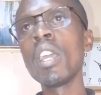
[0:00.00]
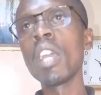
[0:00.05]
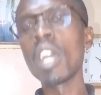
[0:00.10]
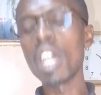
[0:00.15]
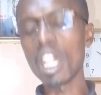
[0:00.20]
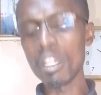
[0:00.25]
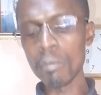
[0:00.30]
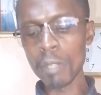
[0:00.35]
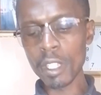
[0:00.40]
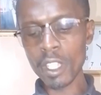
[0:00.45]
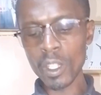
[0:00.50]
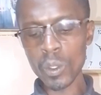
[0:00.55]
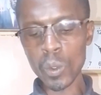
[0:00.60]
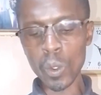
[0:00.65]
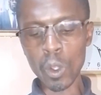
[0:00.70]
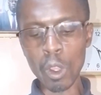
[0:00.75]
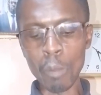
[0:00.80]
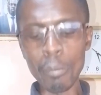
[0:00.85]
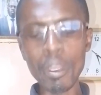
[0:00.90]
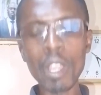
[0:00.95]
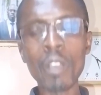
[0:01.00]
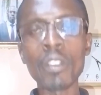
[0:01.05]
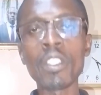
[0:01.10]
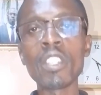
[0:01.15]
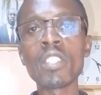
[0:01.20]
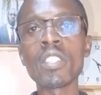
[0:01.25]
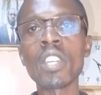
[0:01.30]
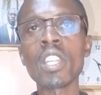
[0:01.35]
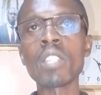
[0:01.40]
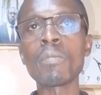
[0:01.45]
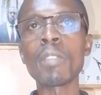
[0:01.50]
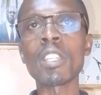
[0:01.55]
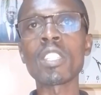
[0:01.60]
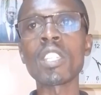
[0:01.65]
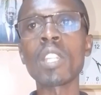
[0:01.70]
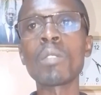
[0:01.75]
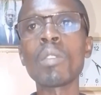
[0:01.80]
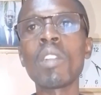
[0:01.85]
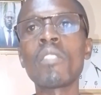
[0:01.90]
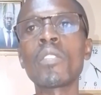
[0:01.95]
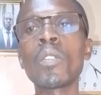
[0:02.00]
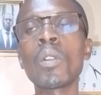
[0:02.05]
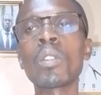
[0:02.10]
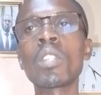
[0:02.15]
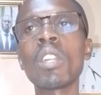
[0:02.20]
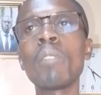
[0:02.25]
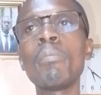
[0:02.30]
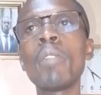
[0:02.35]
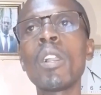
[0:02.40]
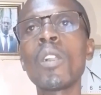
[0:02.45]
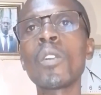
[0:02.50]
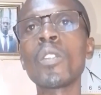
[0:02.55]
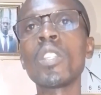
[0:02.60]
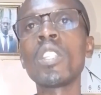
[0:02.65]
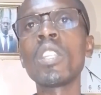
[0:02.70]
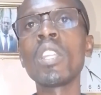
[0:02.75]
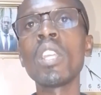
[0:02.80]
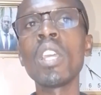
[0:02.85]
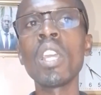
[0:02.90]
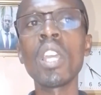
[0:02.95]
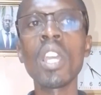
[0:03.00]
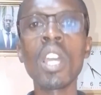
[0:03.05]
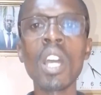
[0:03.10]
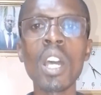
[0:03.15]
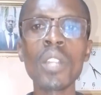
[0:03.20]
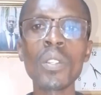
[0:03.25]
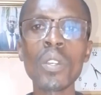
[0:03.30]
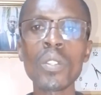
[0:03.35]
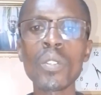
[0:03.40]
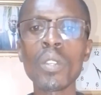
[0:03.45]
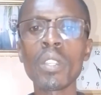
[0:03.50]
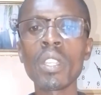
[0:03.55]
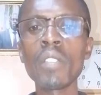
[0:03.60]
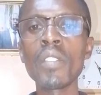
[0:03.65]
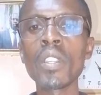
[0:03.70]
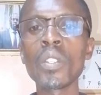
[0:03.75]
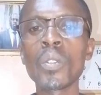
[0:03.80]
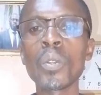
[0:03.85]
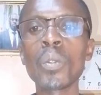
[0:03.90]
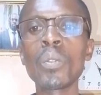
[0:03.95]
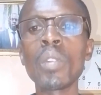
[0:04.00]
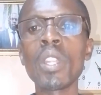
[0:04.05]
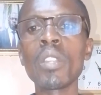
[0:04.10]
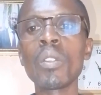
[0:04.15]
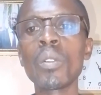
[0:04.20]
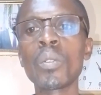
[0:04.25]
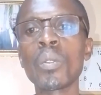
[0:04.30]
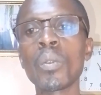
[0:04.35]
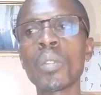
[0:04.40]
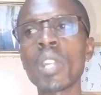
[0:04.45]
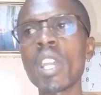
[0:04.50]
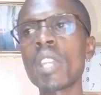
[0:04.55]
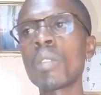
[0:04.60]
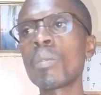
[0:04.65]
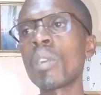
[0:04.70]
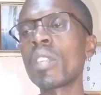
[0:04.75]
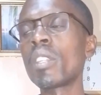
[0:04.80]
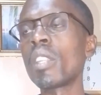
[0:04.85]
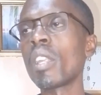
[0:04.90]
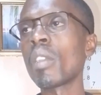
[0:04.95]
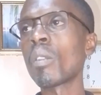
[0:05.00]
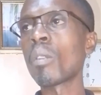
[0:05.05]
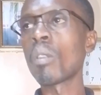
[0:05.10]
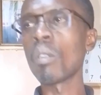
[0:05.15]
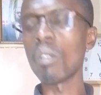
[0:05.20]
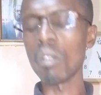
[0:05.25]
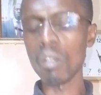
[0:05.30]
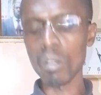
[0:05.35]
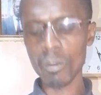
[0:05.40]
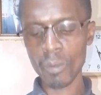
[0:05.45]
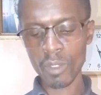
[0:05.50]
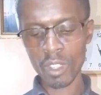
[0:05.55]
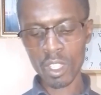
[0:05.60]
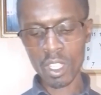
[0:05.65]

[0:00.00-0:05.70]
and begin to compare with these aspects that you have talked about. And also giving children to write what they call